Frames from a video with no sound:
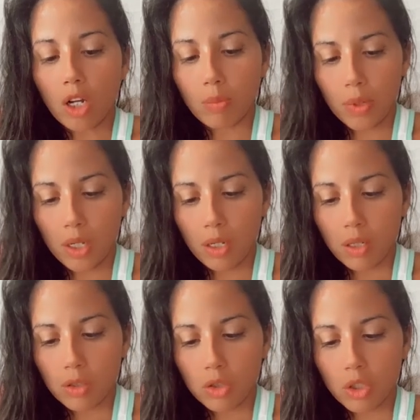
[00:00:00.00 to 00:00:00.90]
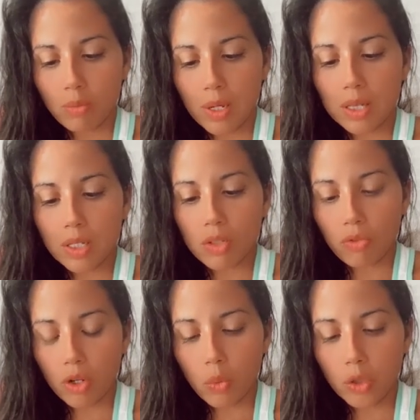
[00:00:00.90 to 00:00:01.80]
on me to make this
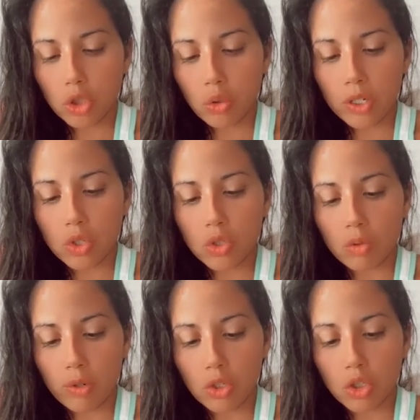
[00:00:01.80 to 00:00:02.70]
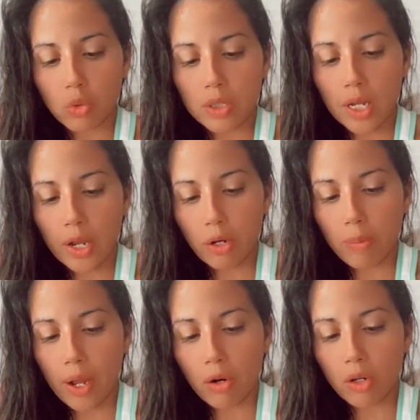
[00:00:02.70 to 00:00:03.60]
free will choice to surrender to its higher
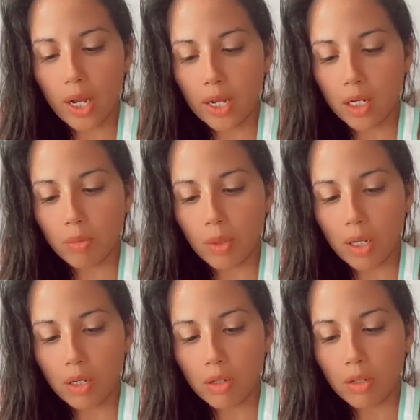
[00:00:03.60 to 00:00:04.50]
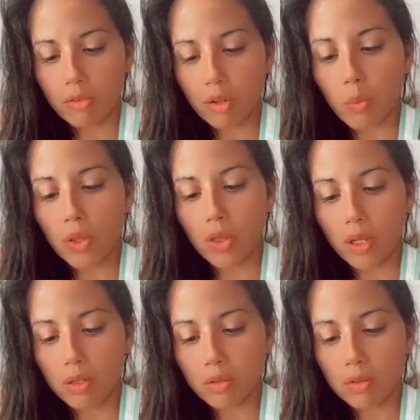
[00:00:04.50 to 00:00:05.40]
power, guiding me from
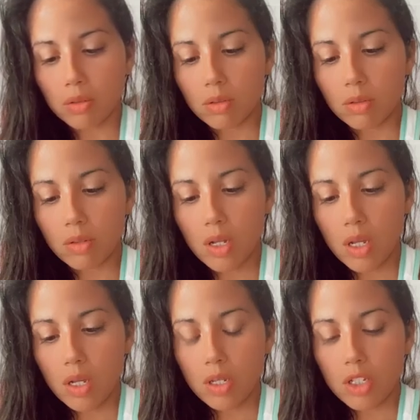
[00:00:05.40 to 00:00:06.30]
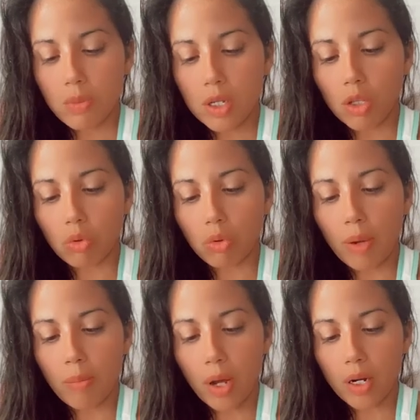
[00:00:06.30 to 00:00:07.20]
within, speaking through
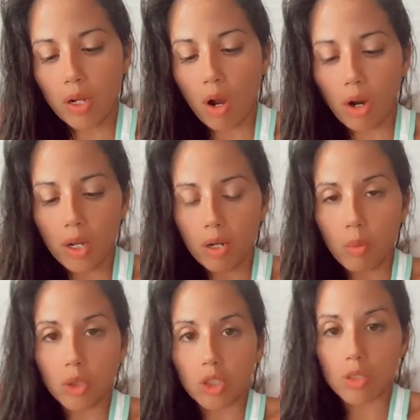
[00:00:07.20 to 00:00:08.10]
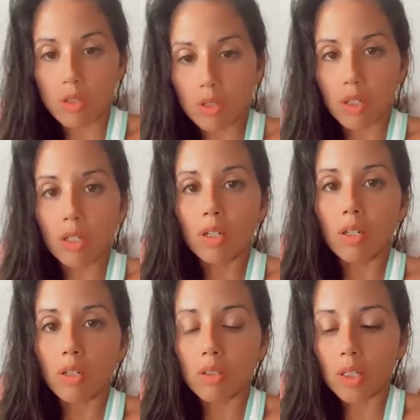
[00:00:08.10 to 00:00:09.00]
my body, heart, and emotions.
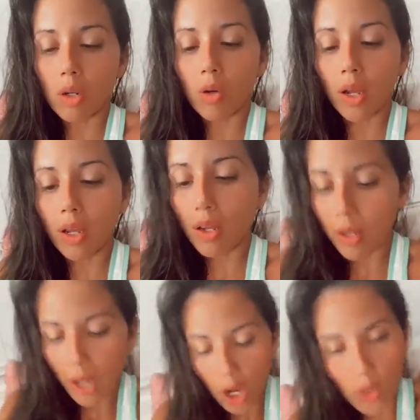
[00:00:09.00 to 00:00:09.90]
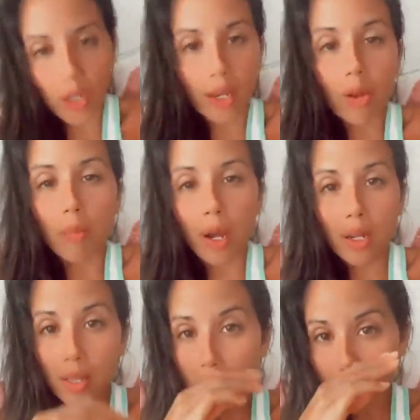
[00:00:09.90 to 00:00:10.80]
It's like, okay, how can I
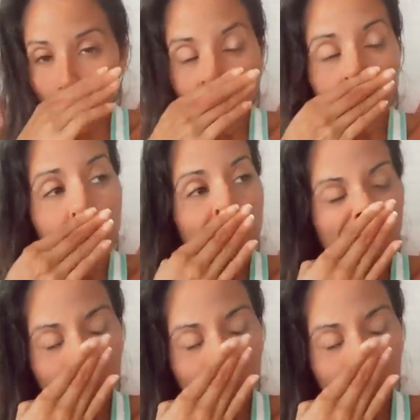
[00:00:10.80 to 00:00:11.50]
embody that today?